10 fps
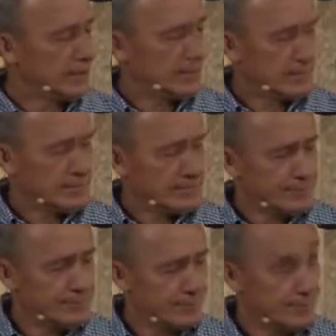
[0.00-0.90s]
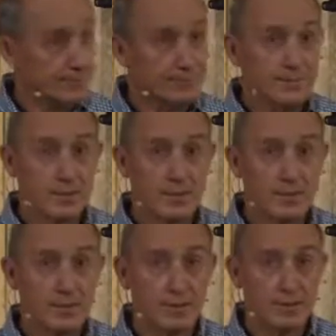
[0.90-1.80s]

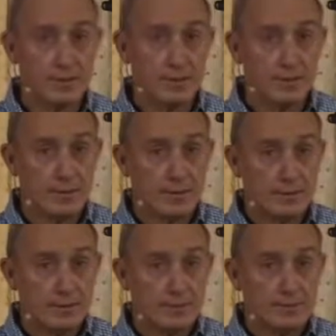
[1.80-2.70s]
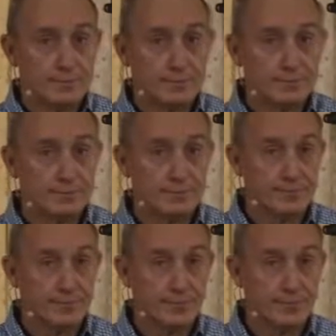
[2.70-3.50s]
(silence)